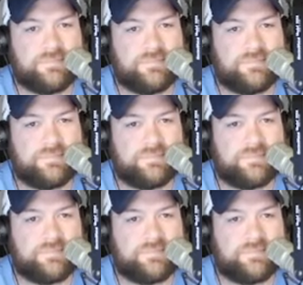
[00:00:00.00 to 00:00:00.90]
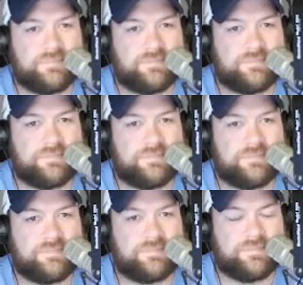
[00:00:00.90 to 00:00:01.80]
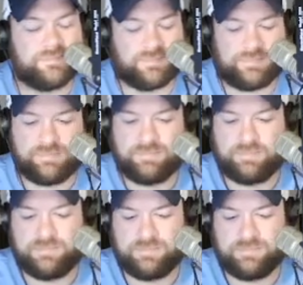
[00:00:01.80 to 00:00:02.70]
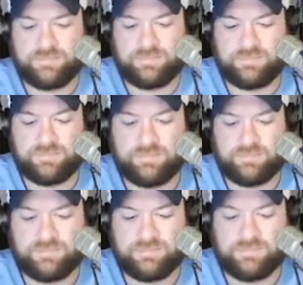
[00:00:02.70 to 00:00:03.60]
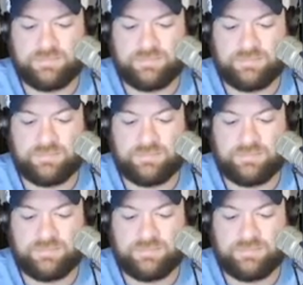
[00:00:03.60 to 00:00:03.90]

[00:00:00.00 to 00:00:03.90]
(silent)